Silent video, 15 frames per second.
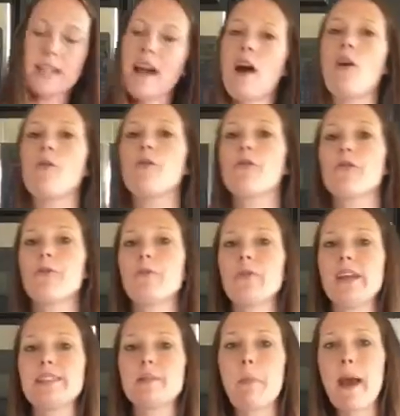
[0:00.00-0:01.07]
Now,
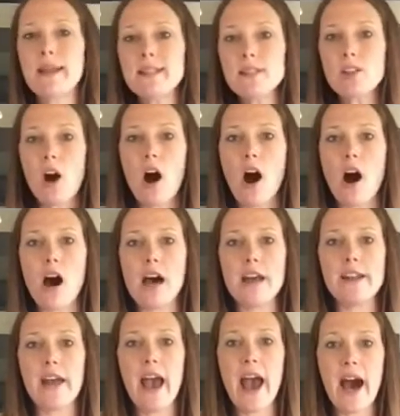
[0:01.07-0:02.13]
it depends on
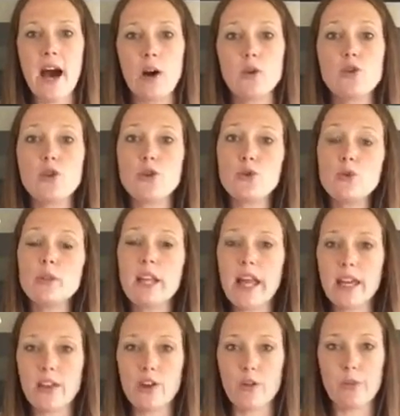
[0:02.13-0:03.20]
how you
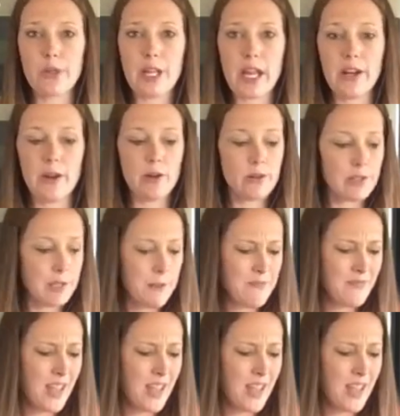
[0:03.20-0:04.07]
like your potatoes.